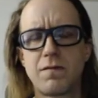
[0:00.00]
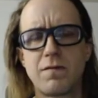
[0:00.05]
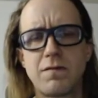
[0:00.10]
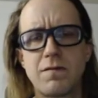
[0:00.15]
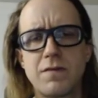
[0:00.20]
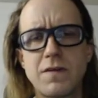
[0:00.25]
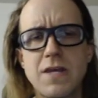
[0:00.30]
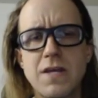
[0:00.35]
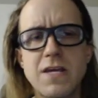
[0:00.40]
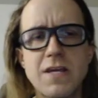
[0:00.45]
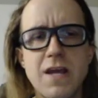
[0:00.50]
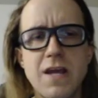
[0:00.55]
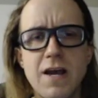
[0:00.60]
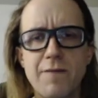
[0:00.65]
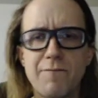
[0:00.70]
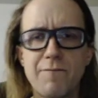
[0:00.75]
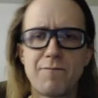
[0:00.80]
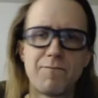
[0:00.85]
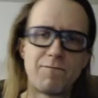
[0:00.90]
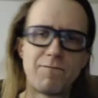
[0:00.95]

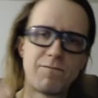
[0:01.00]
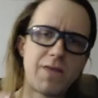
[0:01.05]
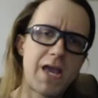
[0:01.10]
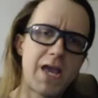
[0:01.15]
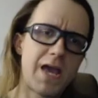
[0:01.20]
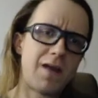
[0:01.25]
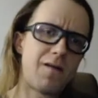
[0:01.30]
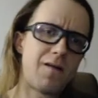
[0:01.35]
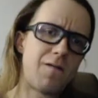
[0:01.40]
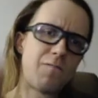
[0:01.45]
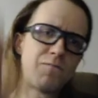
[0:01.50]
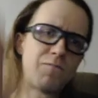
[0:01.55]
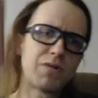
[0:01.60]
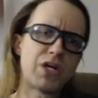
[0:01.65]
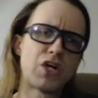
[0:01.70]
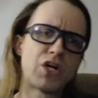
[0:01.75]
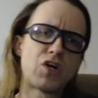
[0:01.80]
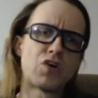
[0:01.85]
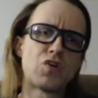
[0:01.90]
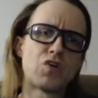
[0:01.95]
teacup, kettle,
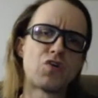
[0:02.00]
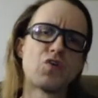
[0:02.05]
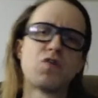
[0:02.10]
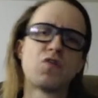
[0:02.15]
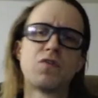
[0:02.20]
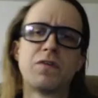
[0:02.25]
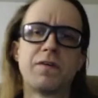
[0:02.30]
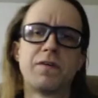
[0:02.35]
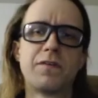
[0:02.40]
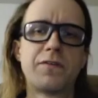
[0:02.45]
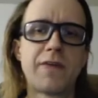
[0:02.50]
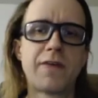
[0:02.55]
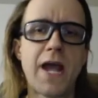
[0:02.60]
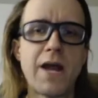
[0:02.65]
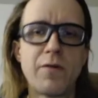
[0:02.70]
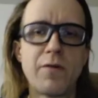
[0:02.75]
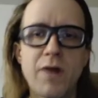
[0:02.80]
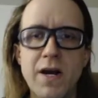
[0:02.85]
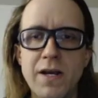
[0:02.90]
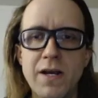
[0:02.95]

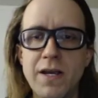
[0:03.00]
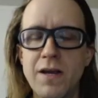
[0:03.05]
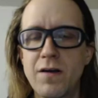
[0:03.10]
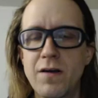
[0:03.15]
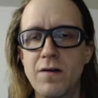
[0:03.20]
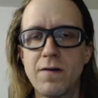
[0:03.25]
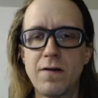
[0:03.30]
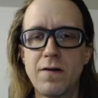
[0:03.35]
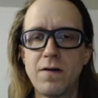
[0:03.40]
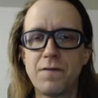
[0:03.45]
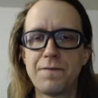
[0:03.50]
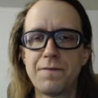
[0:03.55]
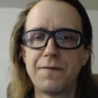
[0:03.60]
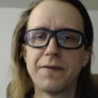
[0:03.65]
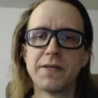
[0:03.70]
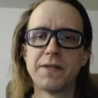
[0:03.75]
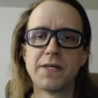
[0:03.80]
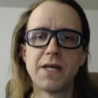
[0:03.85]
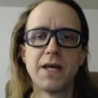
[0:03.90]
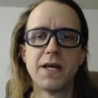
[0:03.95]
skyrocket.
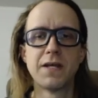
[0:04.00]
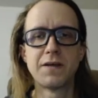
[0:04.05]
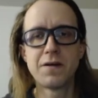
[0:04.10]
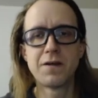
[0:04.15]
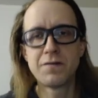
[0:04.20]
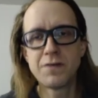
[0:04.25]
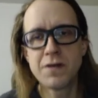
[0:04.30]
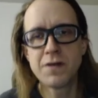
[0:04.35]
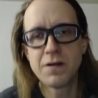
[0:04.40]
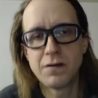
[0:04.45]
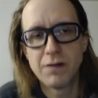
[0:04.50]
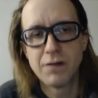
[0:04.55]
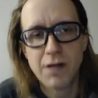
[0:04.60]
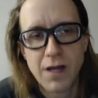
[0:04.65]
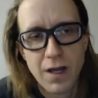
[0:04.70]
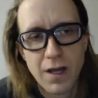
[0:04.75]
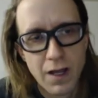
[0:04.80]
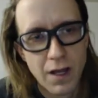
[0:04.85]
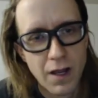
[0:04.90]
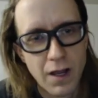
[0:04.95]
Hopefully, don't know.
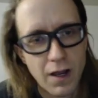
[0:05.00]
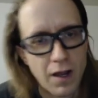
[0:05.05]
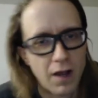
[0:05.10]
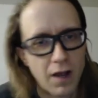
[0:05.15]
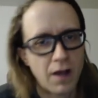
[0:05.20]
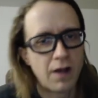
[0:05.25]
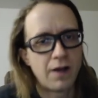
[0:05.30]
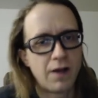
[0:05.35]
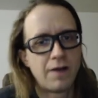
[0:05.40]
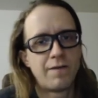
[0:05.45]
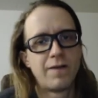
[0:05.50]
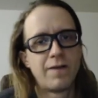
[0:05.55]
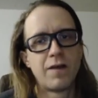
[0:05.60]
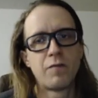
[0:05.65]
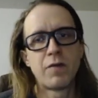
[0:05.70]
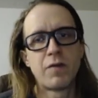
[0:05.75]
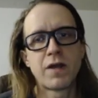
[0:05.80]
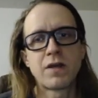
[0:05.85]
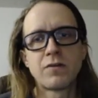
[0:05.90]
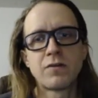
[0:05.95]

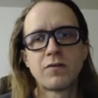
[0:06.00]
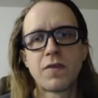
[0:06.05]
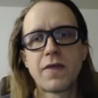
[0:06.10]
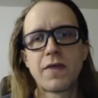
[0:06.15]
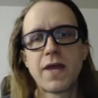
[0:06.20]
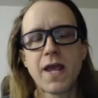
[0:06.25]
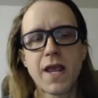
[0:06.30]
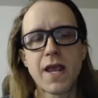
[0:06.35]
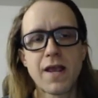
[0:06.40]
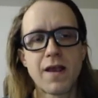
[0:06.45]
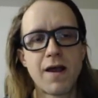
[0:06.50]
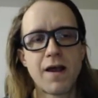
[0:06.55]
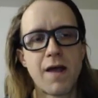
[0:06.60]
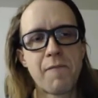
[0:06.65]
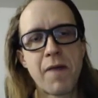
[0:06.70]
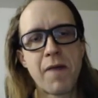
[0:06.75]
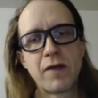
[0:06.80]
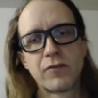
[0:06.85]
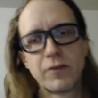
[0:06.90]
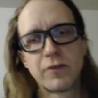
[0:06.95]
But here's the thing: I
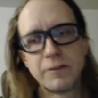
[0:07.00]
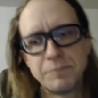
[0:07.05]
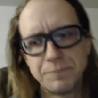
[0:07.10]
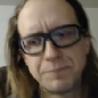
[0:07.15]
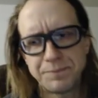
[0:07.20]
bought some.